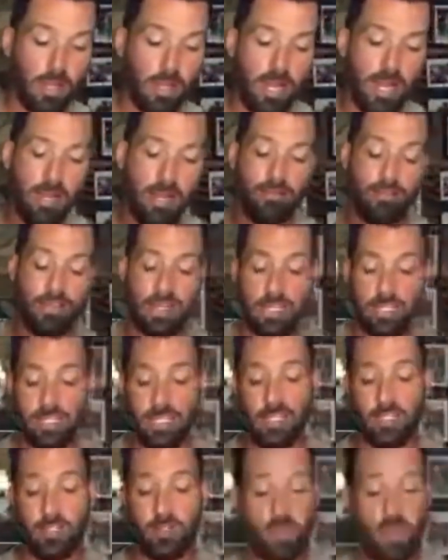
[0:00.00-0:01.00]
I have these
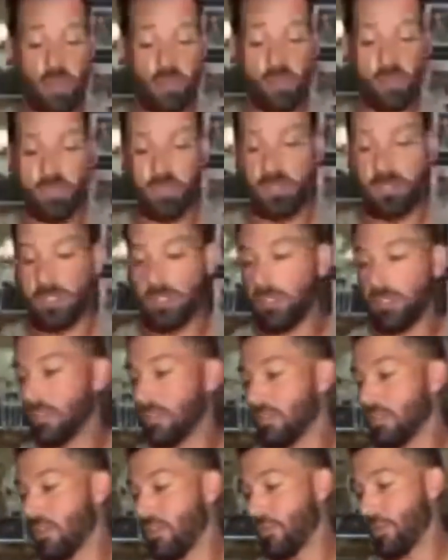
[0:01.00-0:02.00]
in colors,
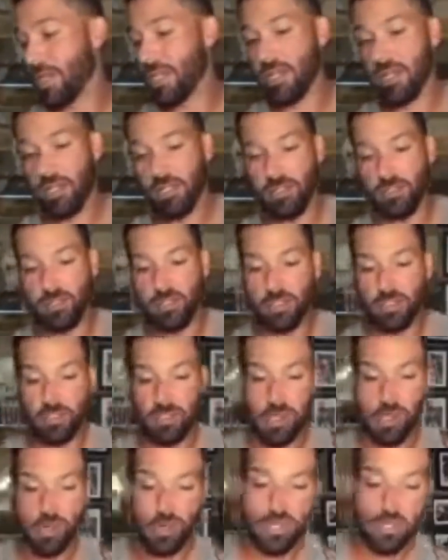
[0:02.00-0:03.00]
3 colors,
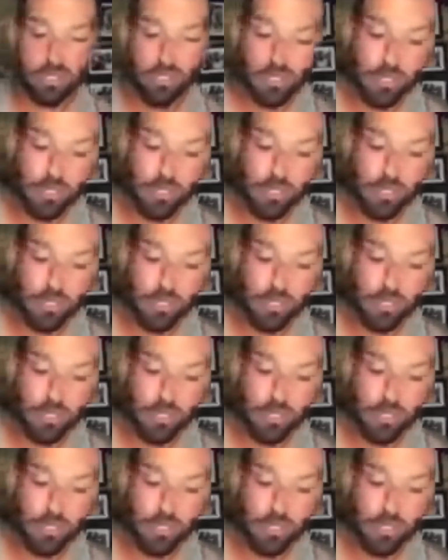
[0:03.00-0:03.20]
sorry.